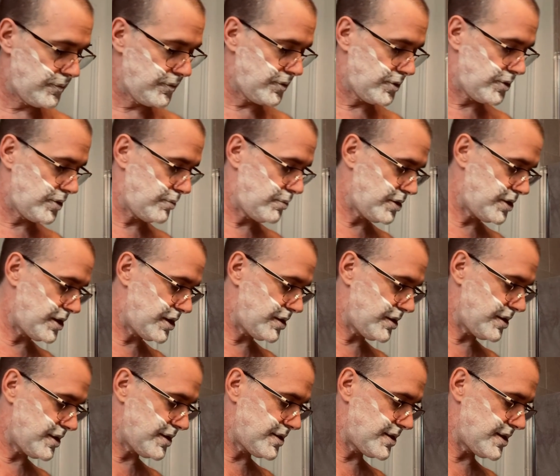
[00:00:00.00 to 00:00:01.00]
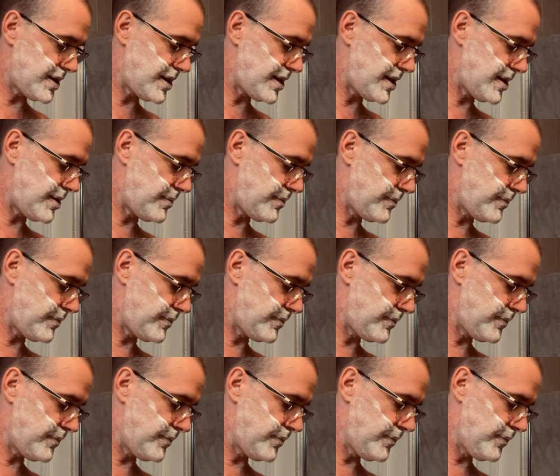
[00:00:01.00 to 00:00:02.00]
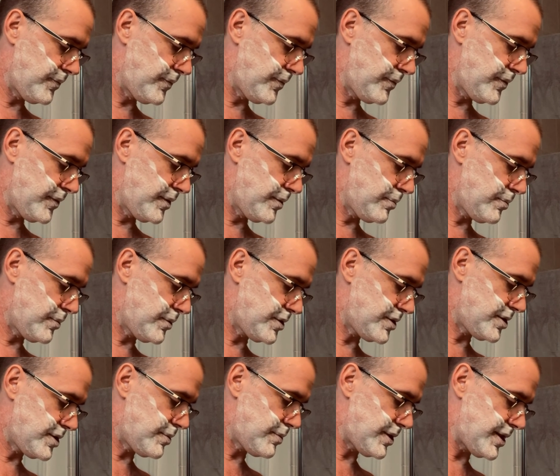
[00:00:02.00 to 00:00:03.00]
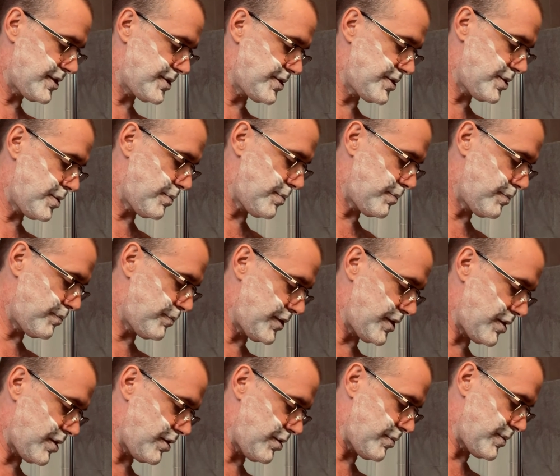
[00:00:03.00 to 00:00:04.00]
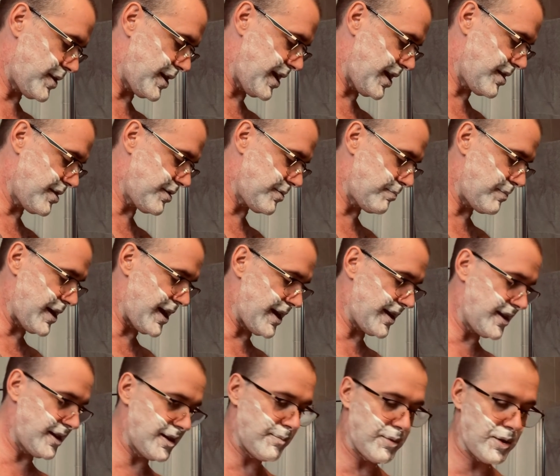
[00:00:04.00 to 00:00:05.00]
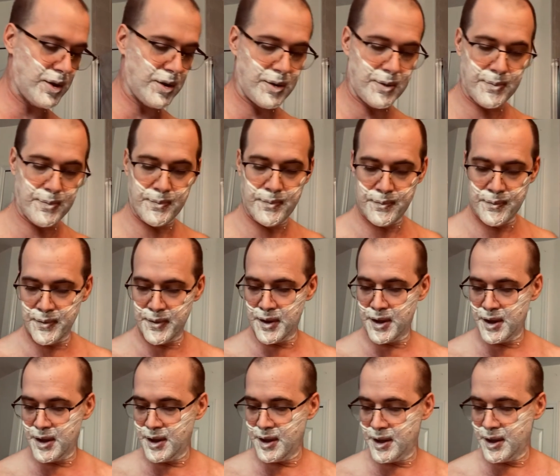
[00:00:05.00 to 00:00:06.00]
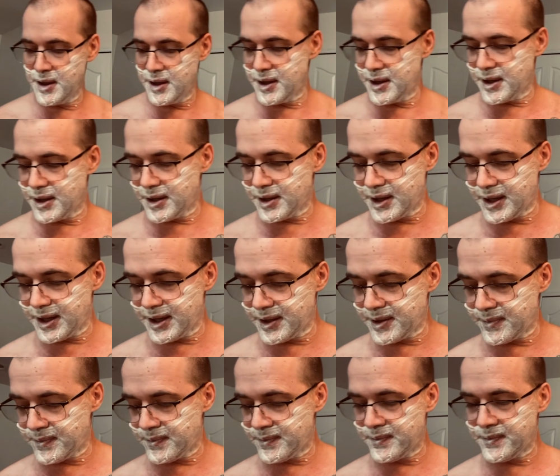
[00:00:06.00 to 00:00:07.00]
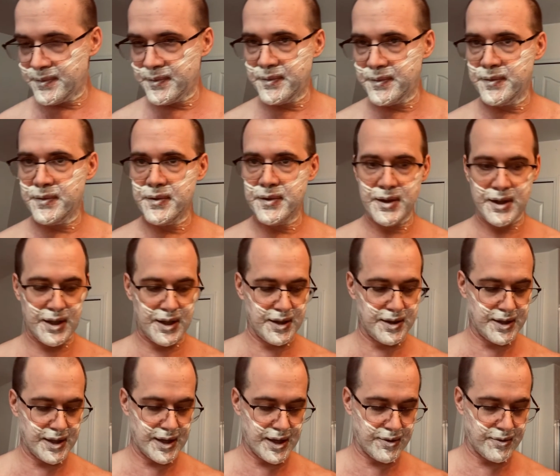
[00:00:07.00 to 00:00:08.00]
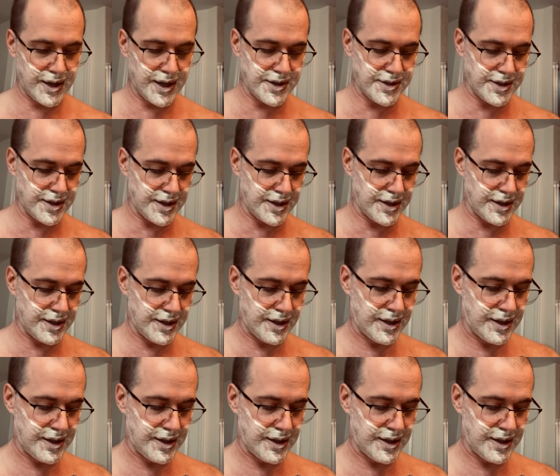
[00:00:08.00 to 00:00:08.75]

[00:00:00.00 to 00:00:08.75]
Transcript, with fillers: Gonna put that on the side. Some of that soap on my hand, I'm back in the bowl. All right, get that razor.